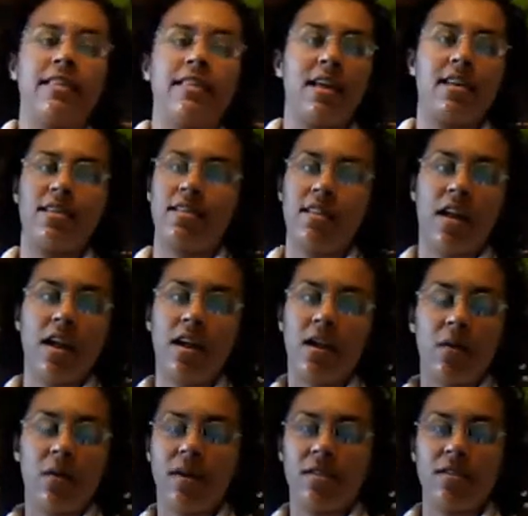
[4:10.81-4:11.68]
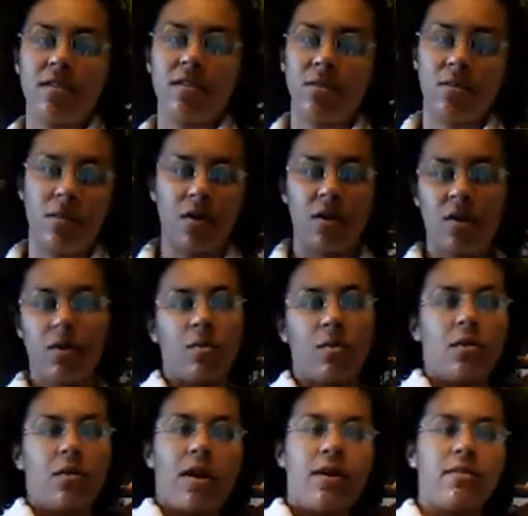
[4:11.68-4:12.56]
that's not going to work
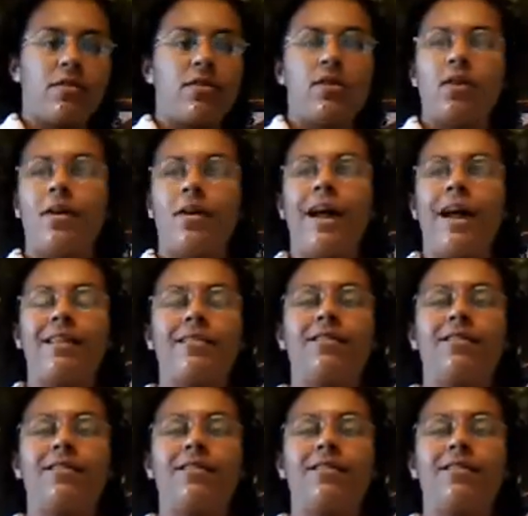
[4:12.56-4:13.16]
wherever you're at.